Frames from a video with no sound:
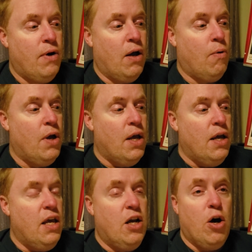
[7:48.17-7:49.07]
Now
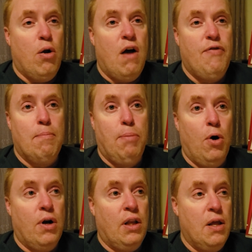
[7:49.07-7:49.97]
he cut off the
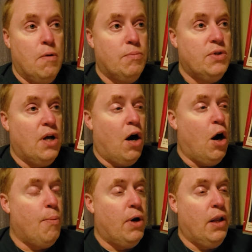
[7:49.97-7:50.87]
burnt limbs, the
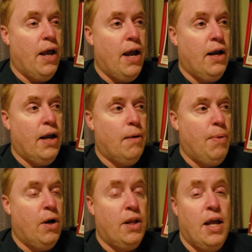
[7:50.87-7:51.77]
arm and leg, and
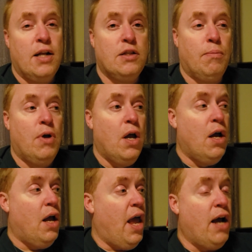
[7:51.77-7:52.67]
apparently he had some
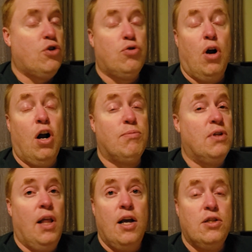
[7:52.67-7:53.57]
extra arms
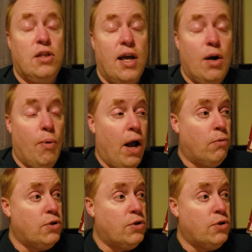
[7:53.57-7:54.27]
and legs laying around.